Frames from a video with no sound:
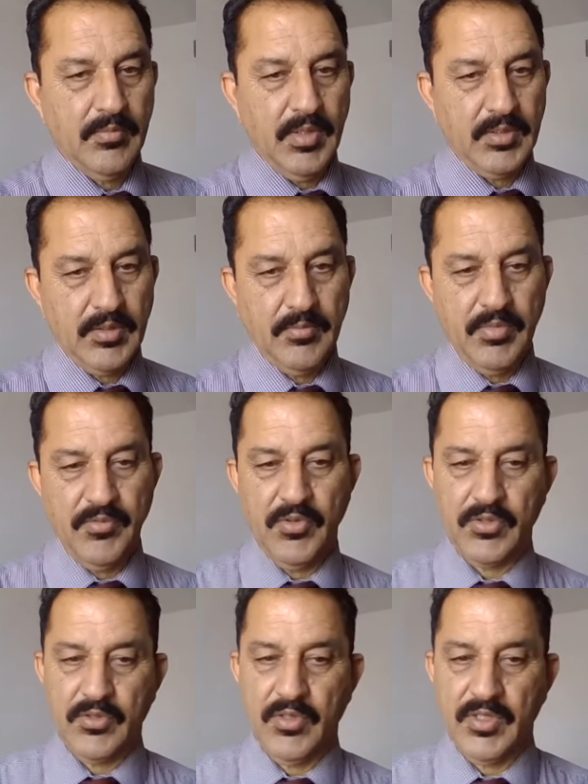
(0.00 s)

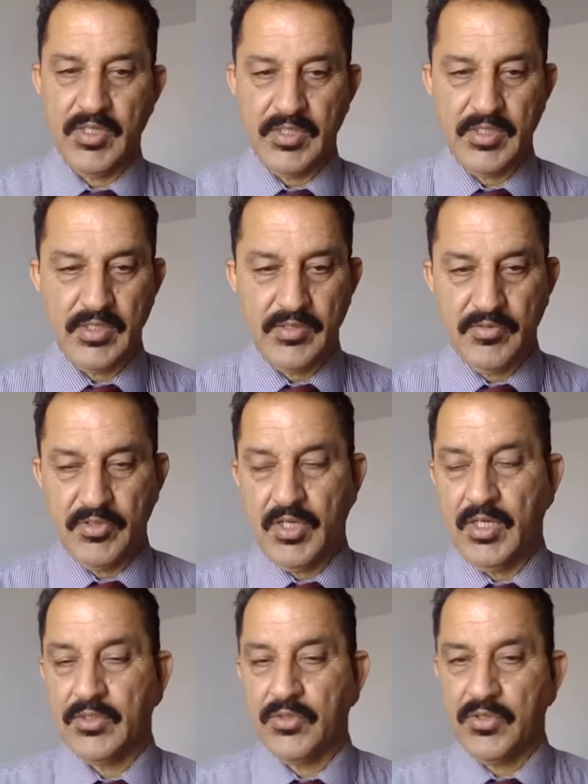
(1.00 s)
Before going ahead, I would
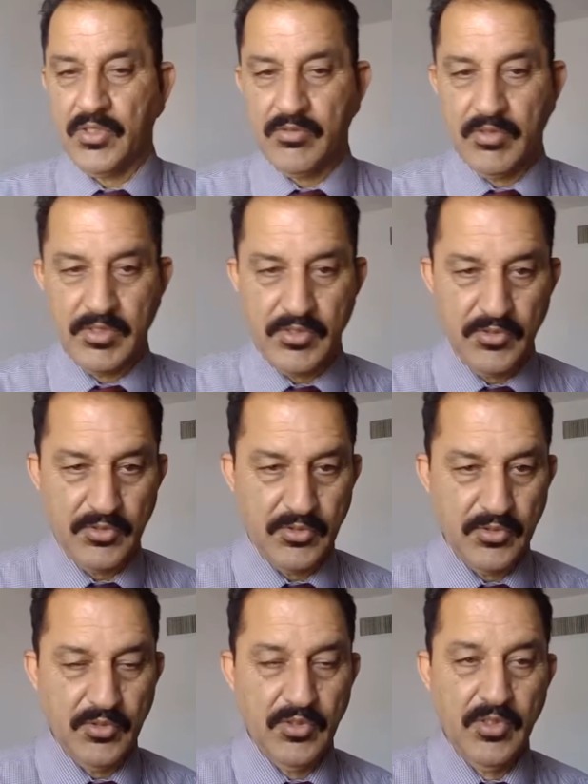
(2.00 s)
like to request you
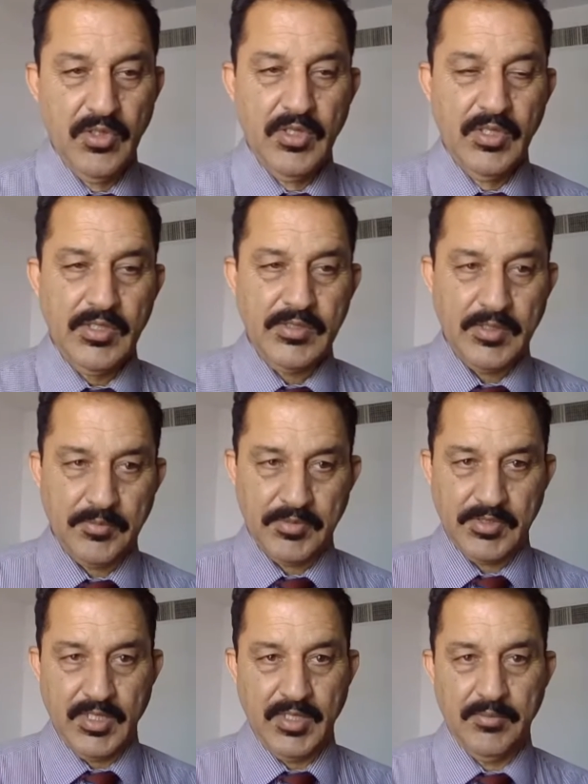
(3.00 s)
to
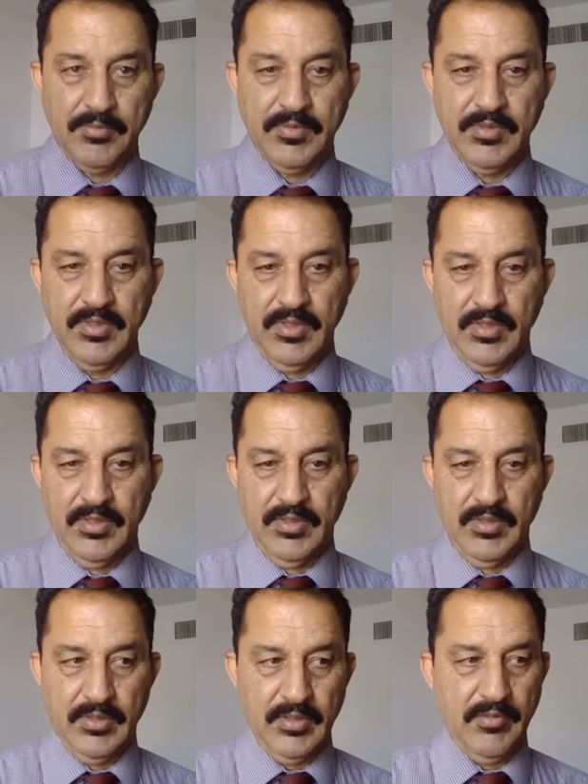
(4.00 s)
subscribe
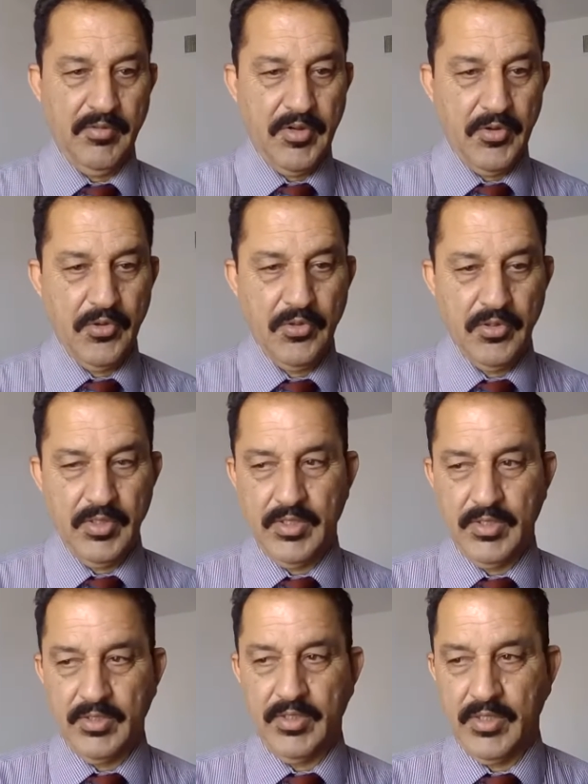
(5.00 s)
the video
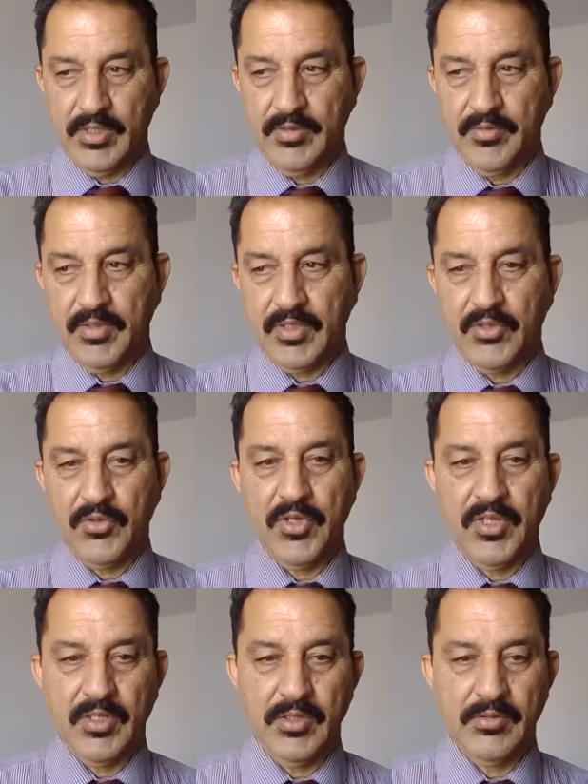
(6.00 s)
and
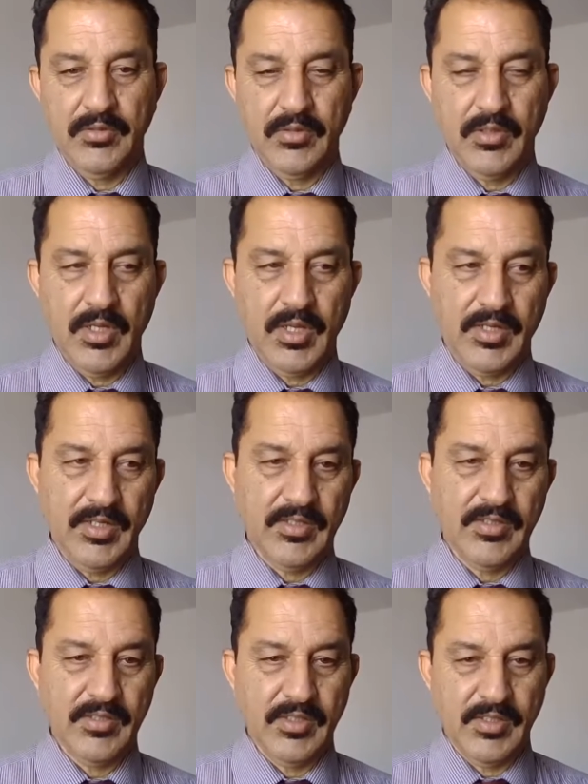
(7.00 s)
including like
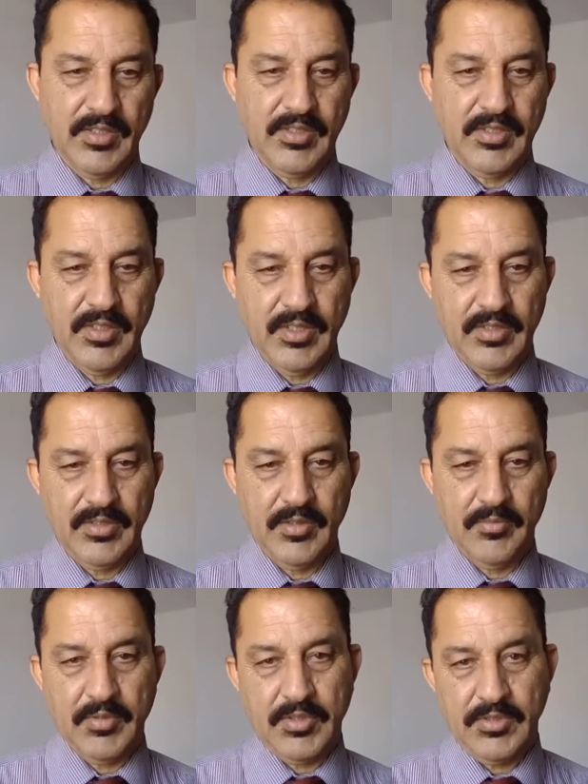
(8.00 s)
it, share it, and
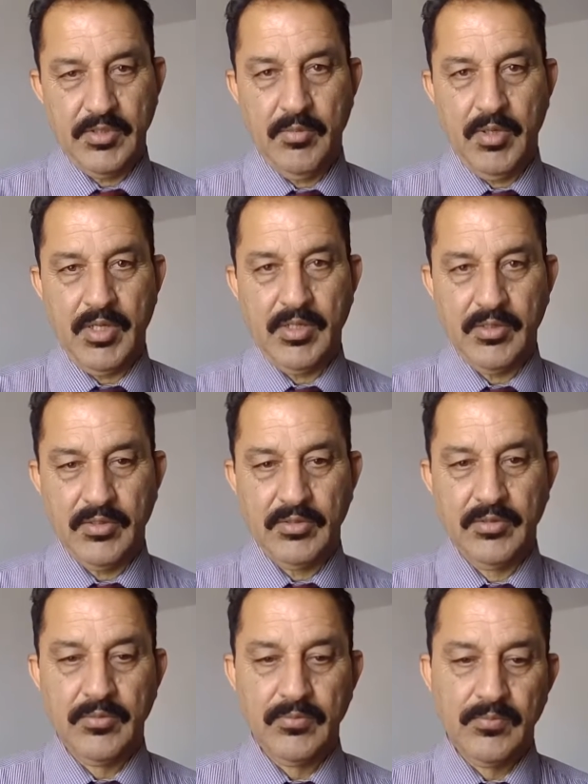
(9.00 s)
press the bell
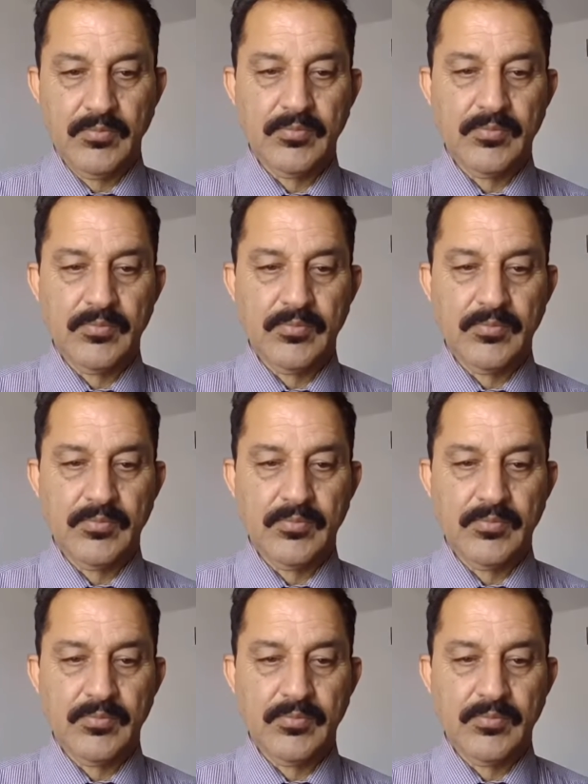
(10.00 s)
icon.